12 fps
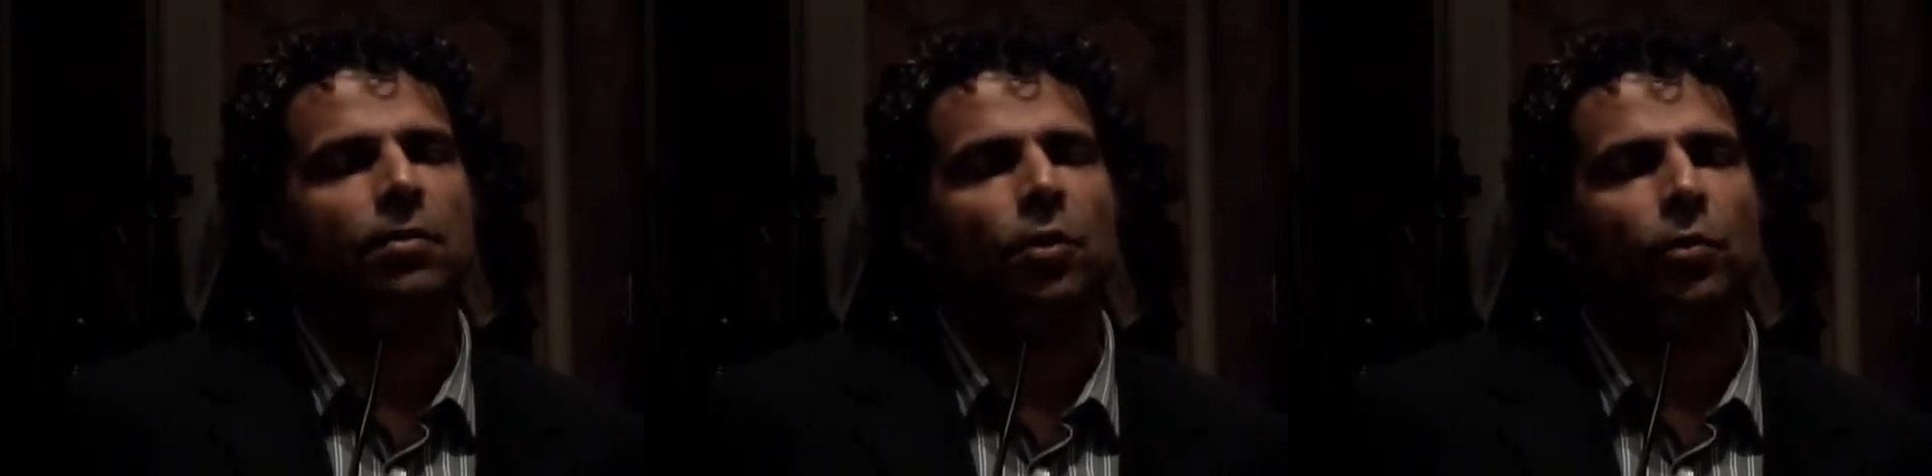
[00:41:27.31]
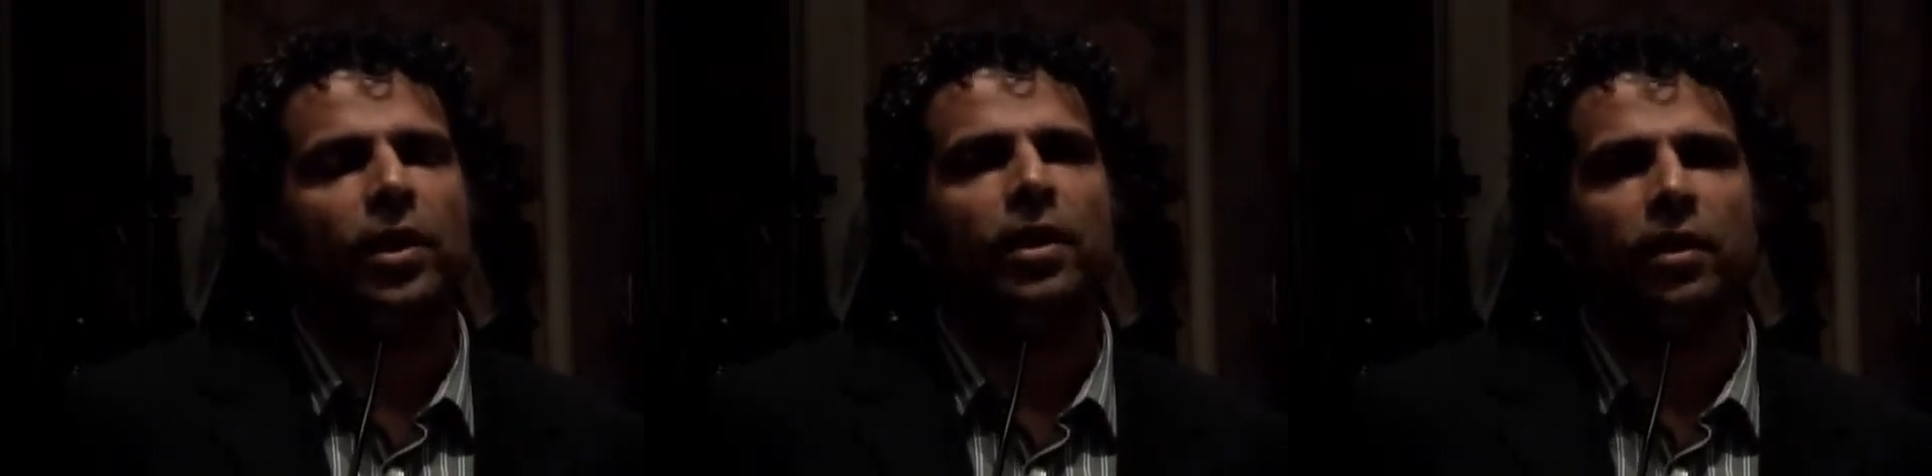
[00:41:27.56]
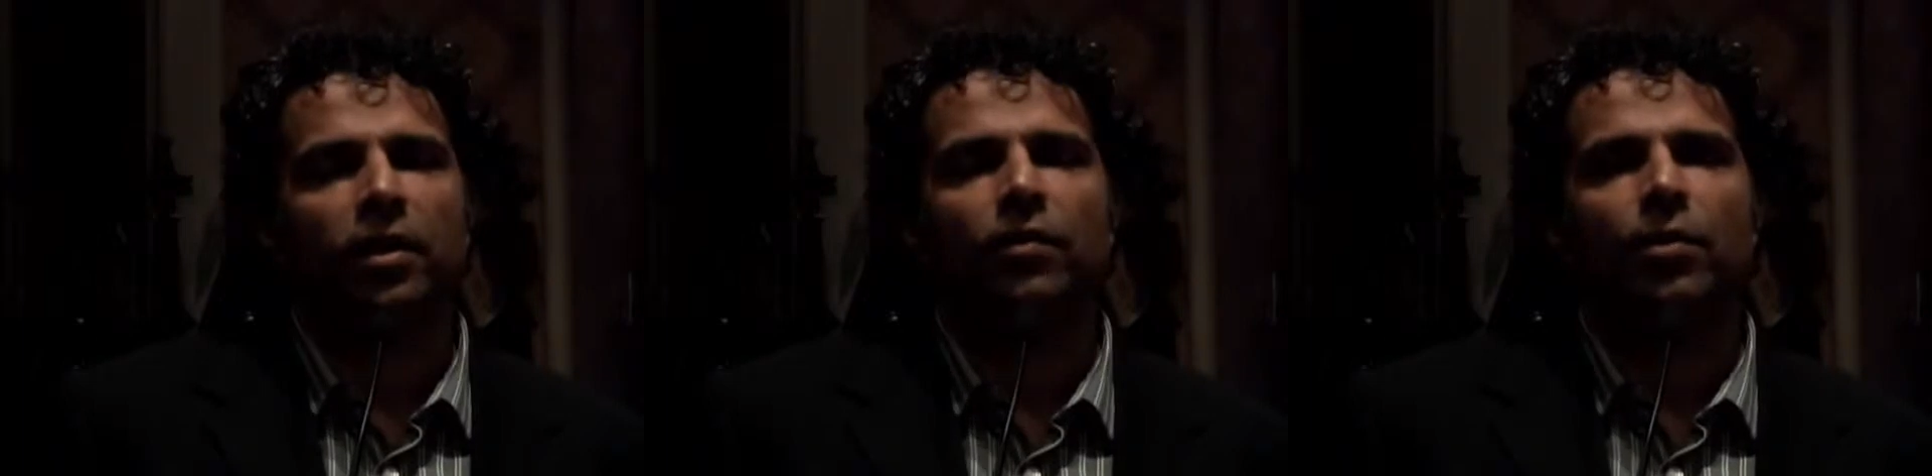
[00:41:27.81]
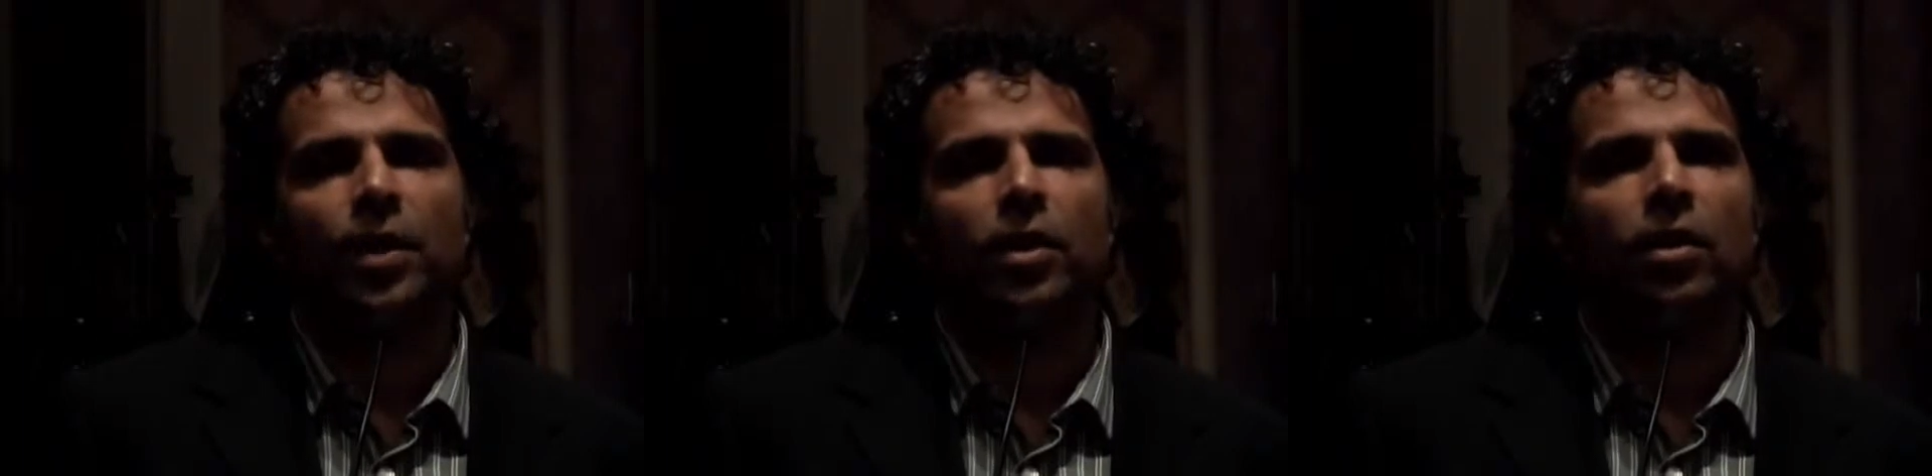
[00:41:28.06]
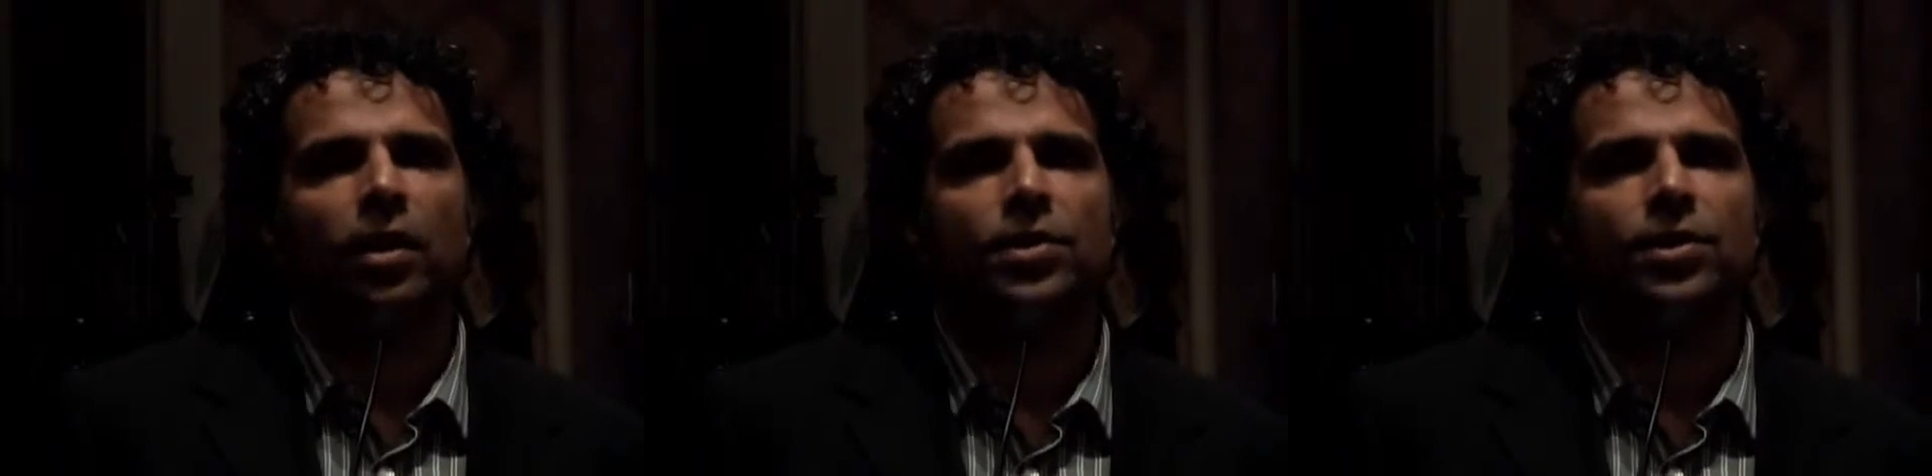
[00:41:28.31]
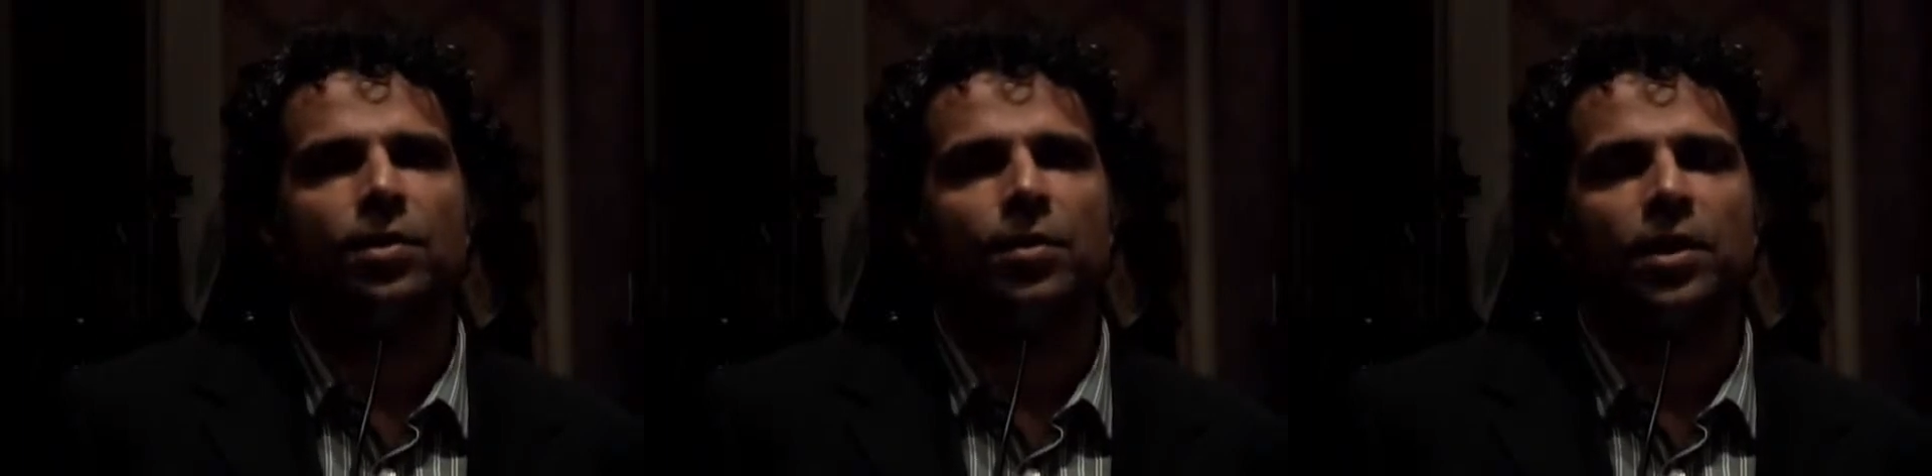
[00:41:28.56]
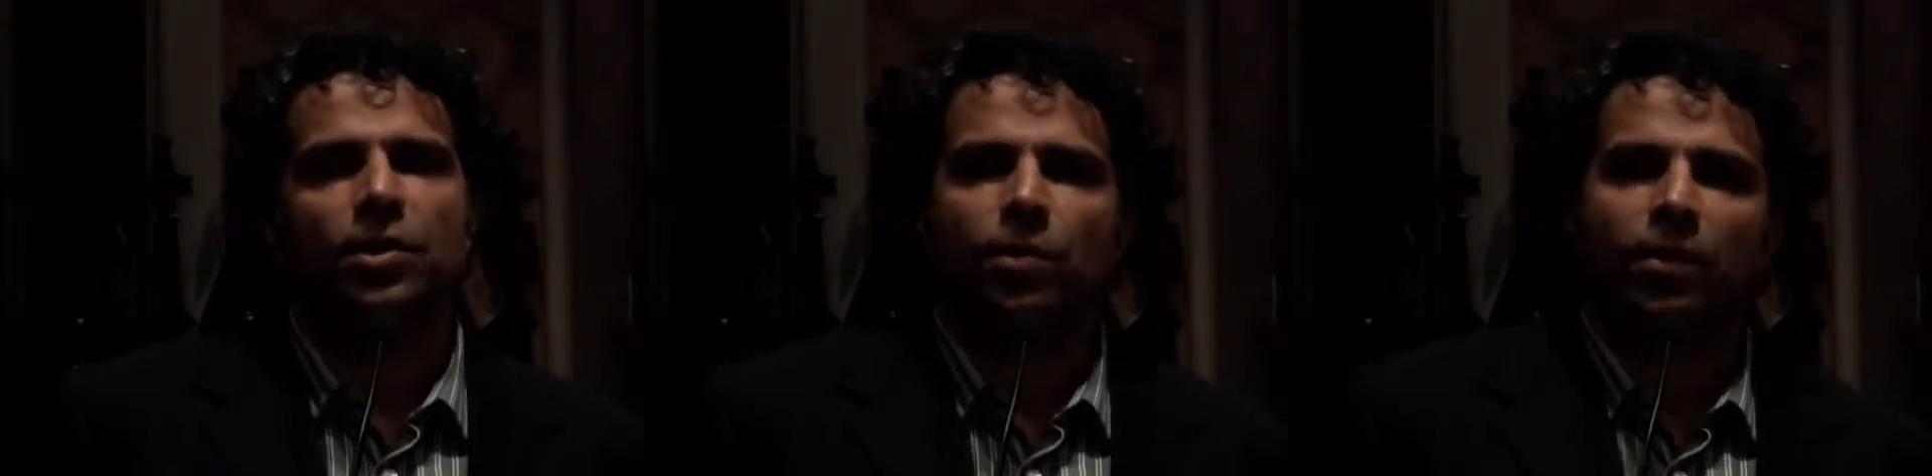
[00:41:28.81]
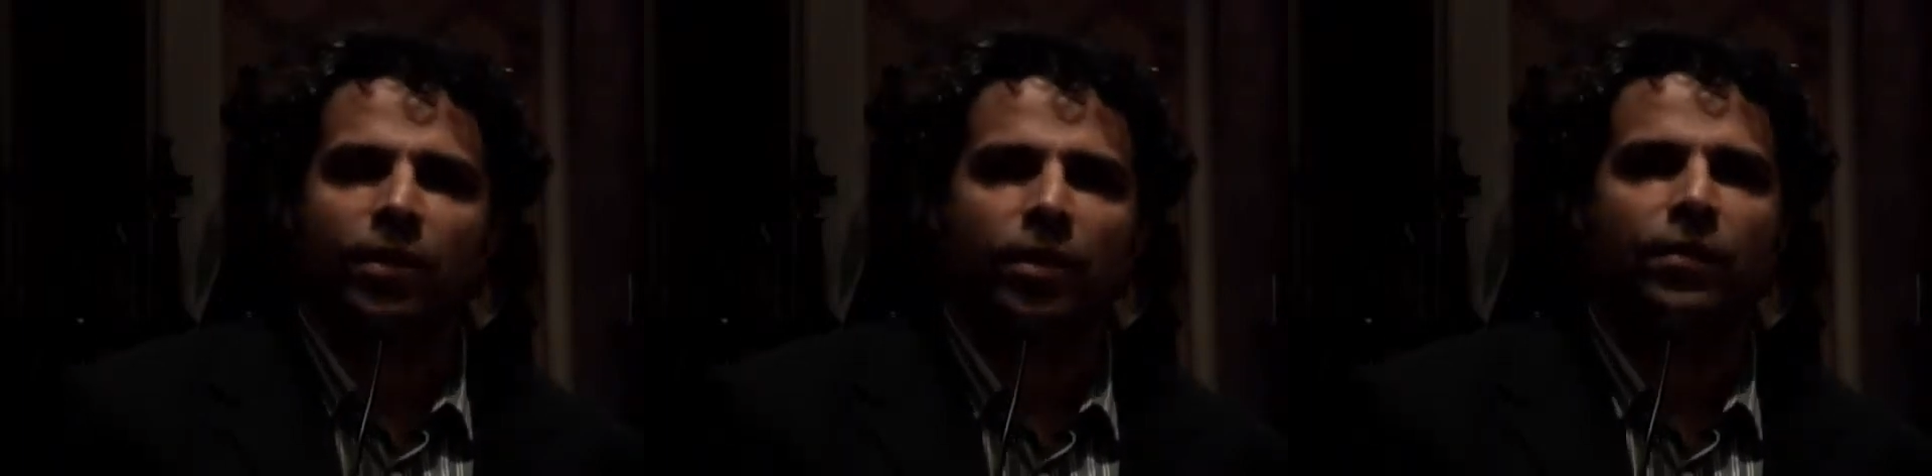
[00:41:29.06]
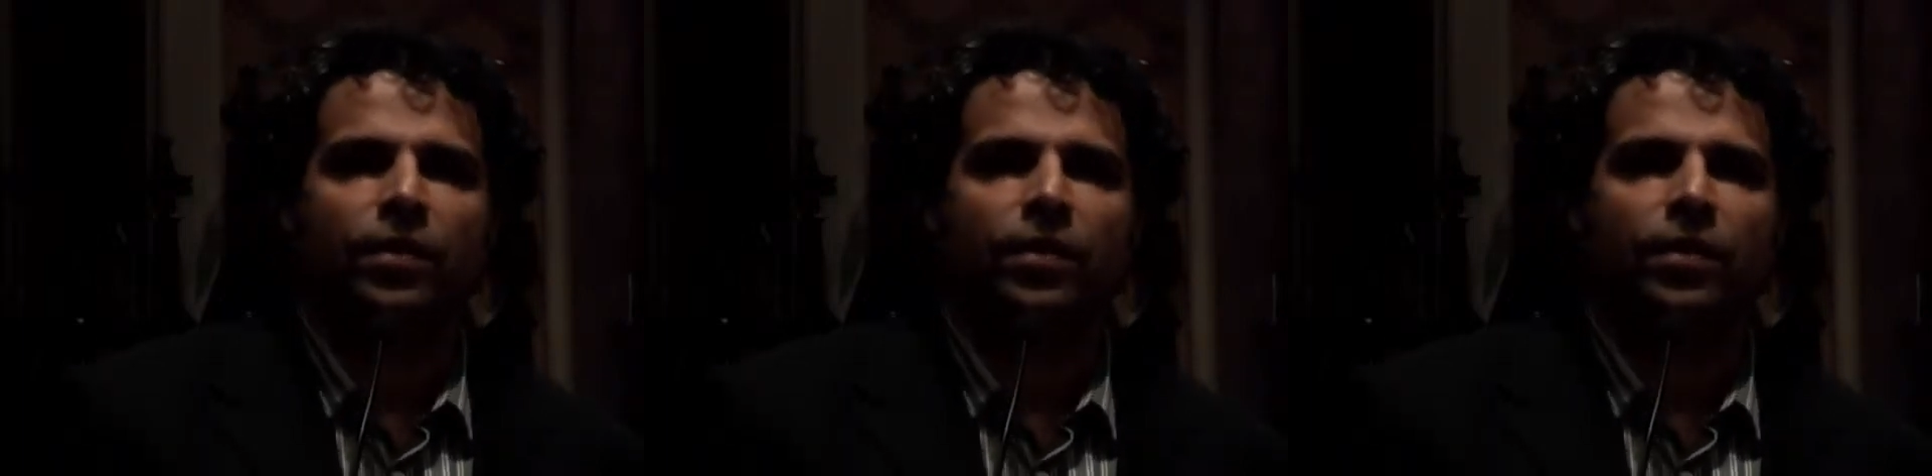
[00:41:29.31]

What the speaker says: And what we're hearing from our colleagues in the media is we've heard